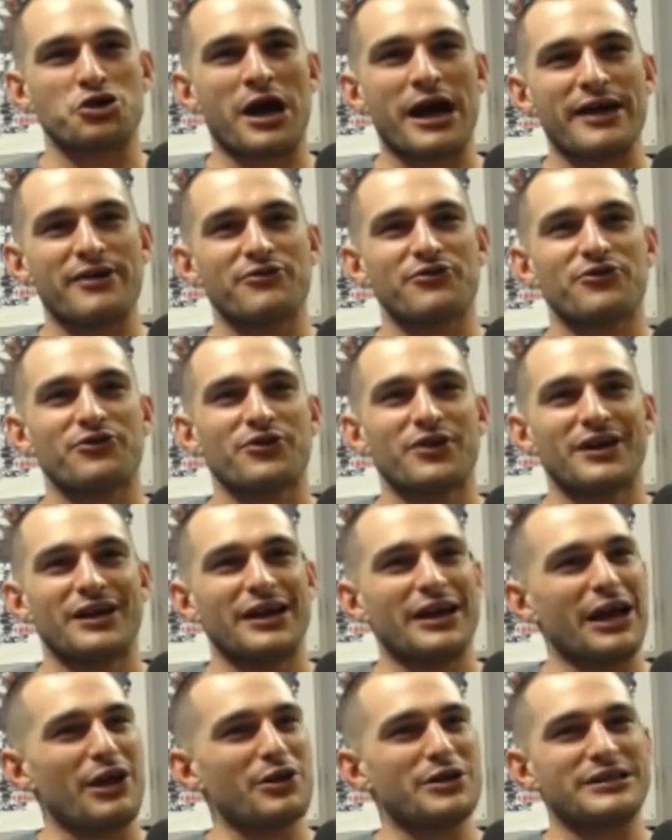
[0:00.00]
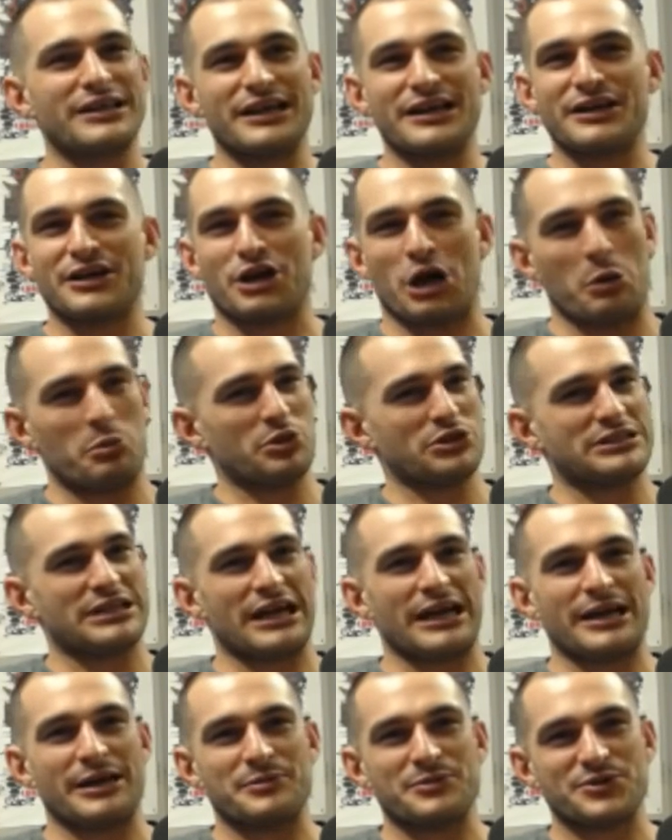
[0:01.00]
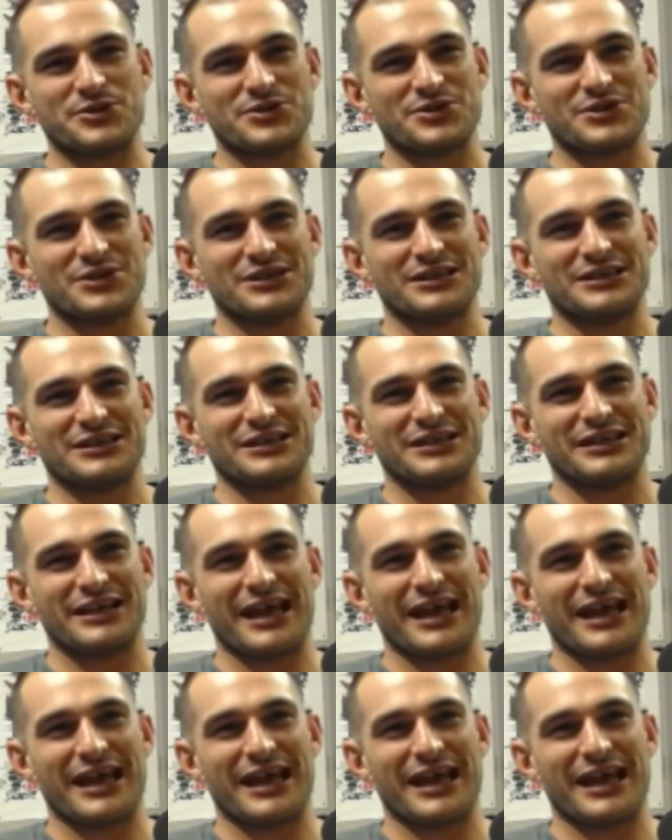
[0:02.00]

drive. I only did it a couple times.